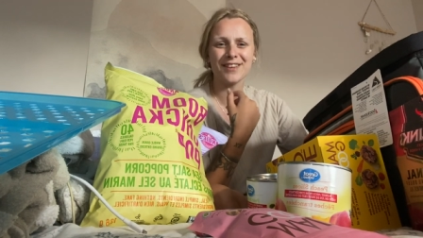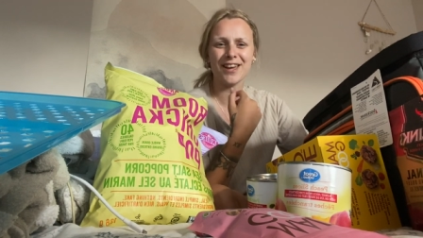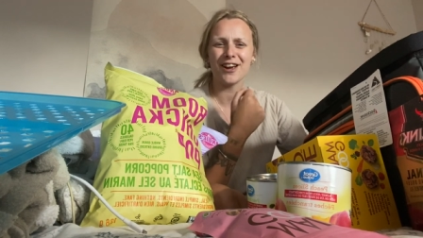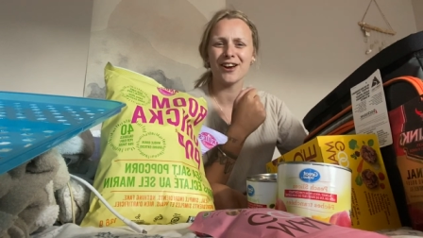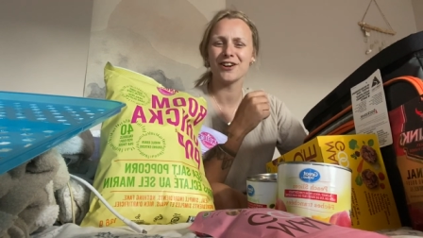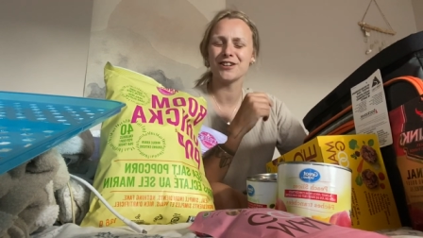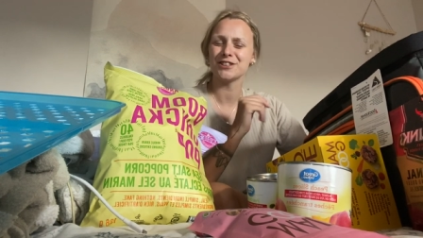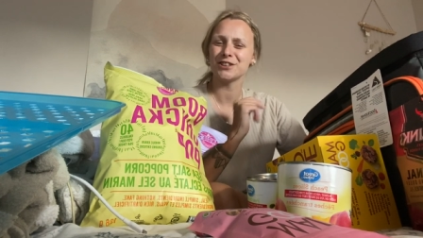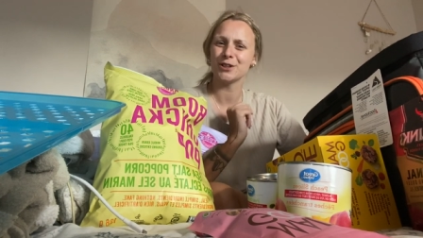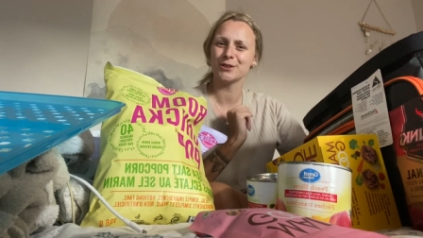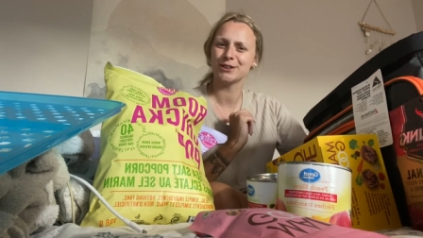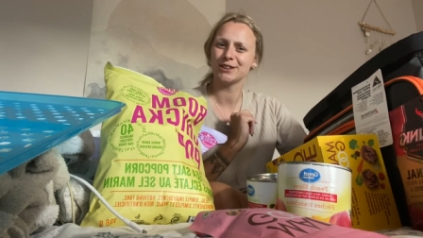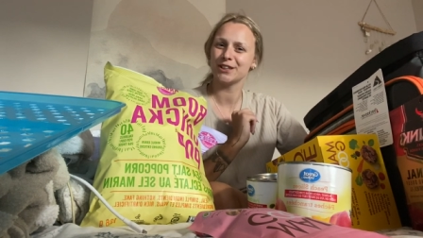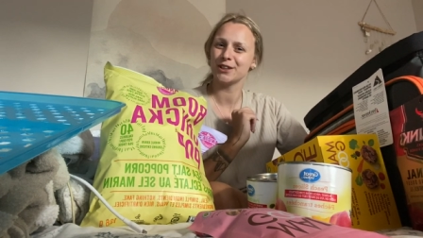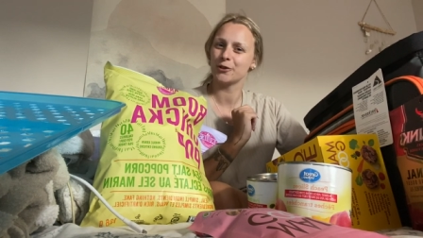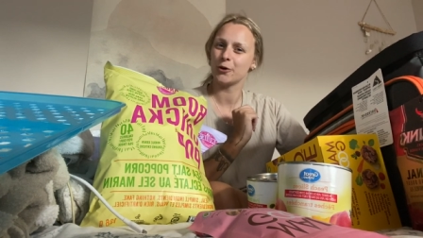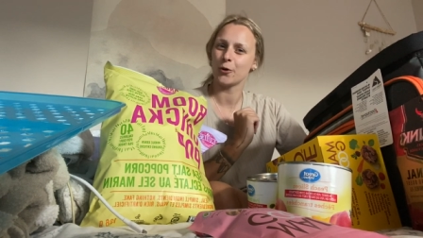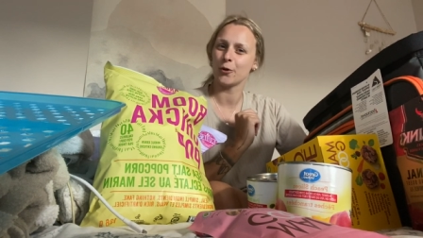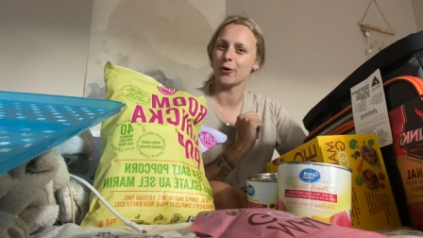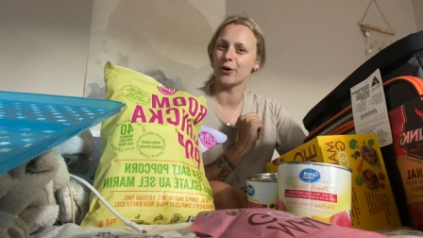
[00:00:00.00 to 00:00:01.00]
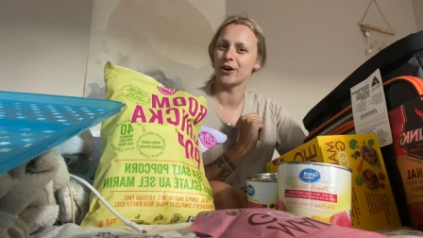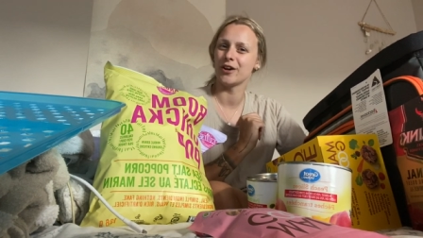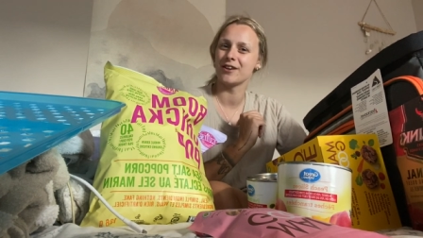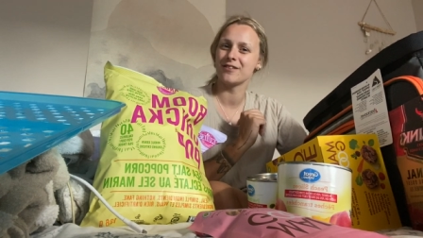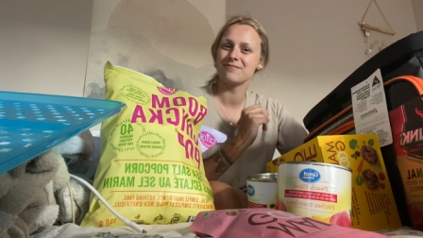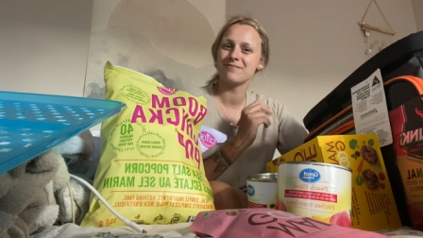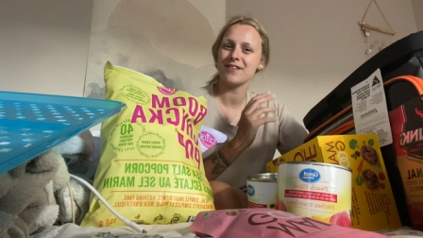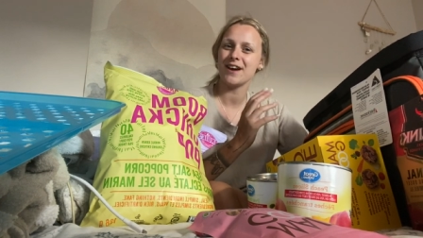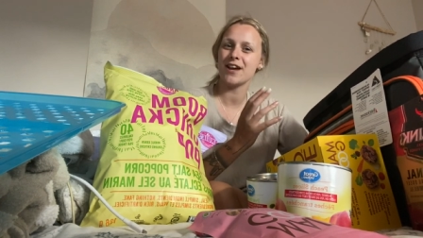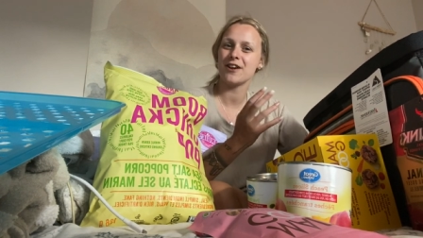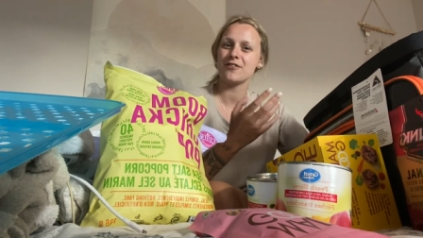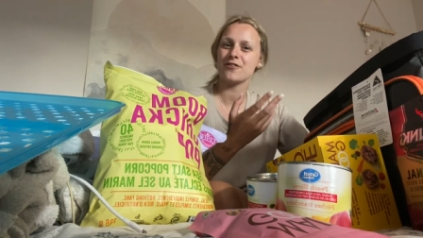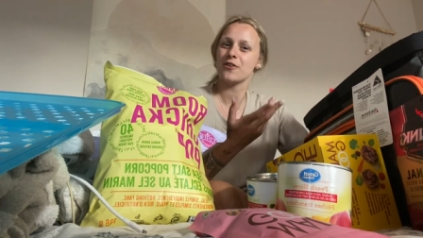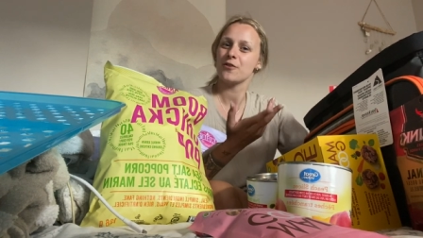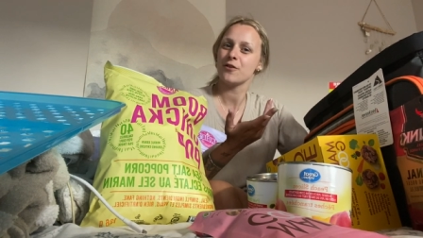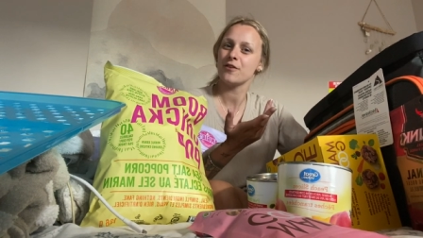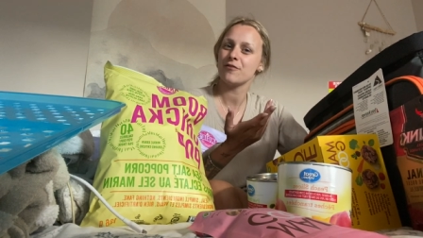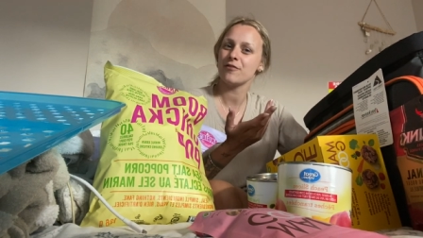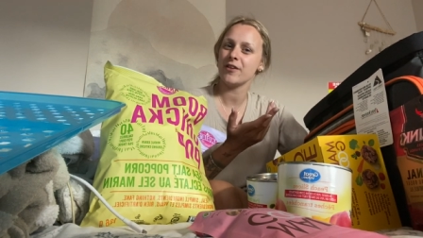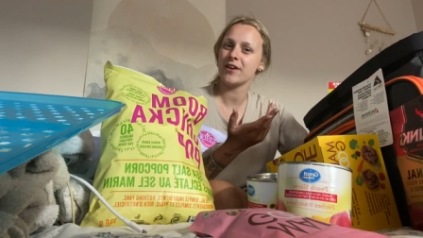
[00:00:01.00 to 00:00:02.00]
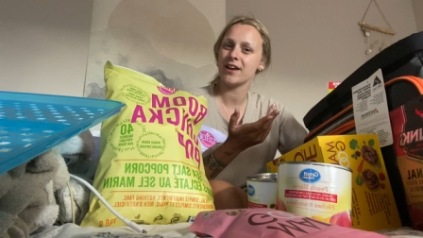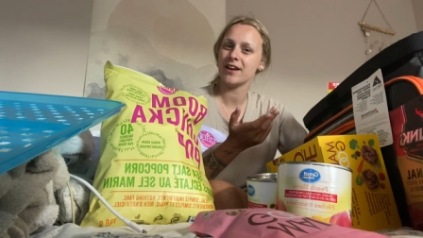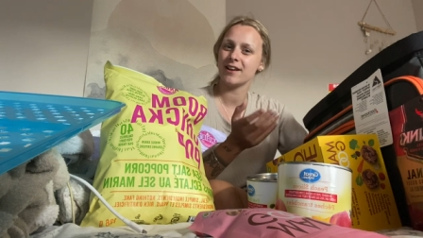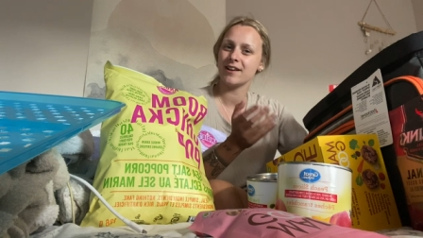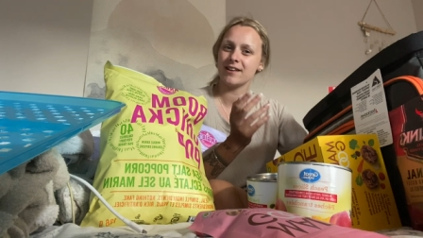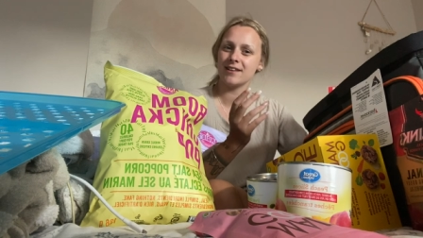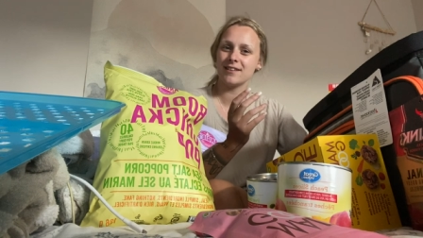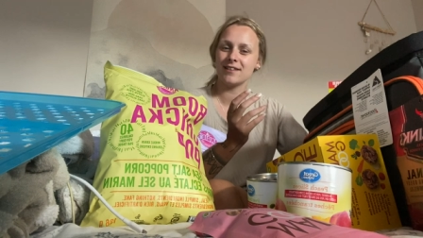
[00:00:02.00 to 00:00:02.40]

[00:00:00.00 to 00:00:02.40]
I got toasted corn. I don't know if like